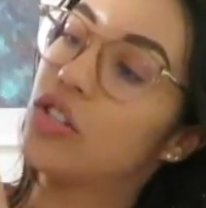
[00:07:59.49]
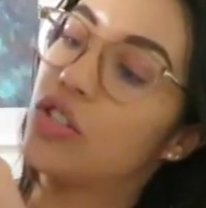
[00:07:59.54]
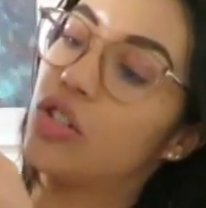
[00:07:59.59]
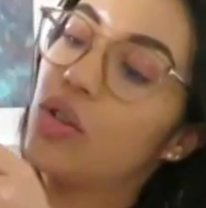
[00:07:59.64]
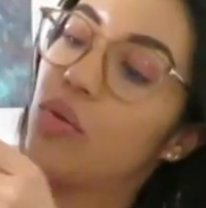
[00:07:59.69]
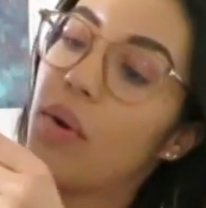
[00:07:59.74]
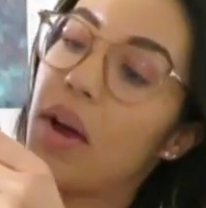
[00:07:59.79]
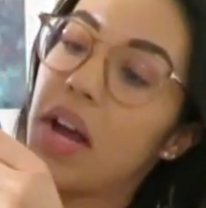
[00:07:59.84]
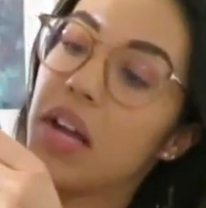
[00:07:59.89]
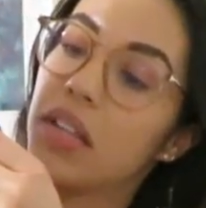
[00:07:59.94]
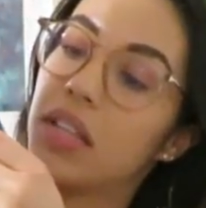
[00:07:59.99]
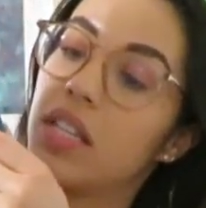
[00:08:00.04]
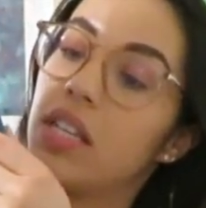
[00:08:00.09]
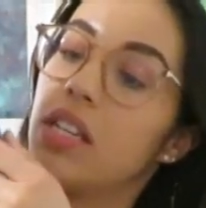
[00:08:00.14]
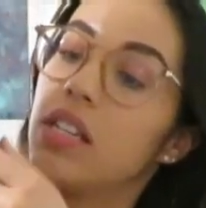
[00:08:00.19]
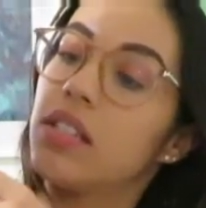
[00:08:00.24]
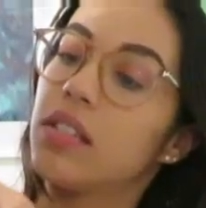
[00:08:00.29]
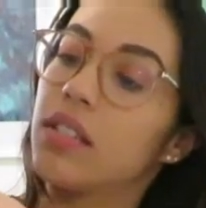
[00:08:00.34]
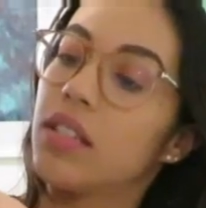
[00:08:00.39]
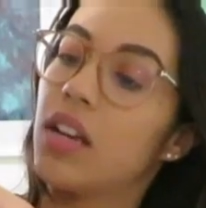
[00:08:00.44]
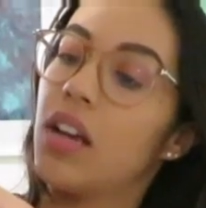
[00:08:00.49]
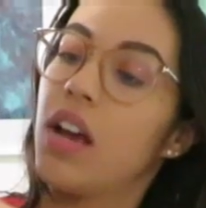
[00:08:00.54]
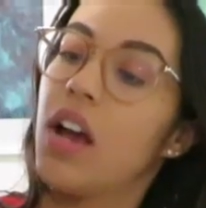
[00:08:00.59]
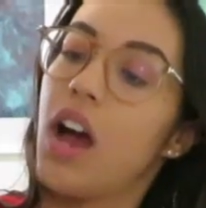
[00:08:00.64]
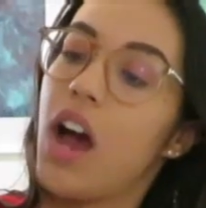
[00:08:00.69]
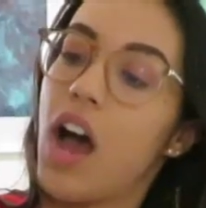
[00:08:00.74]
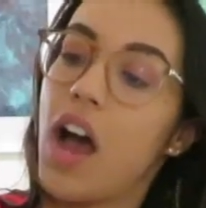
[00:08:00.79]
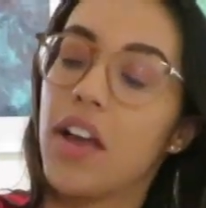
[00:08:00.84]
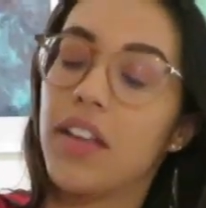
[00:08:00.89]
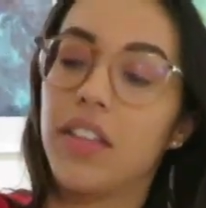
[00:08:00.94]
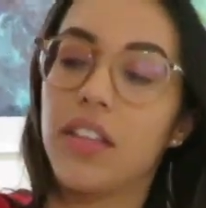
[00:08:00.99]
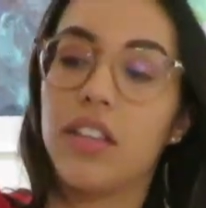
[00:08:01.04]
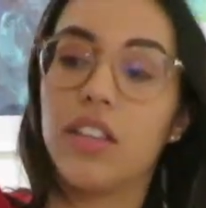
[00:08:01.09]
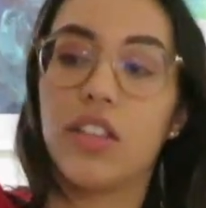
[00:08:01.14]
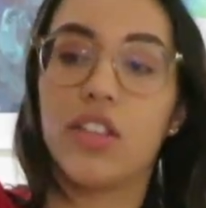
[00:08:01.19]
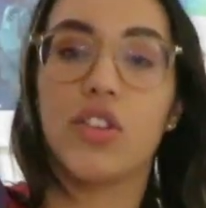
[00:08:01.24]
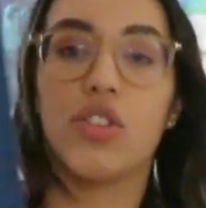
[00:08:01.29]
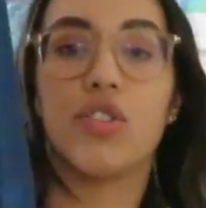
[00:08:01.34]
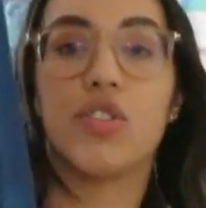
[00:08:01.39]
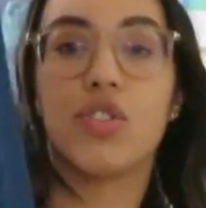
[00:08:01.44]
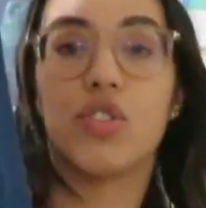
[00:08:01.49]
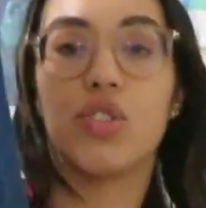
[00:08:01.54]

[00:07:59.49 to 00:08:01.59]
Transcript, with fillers: to wear these. I think they're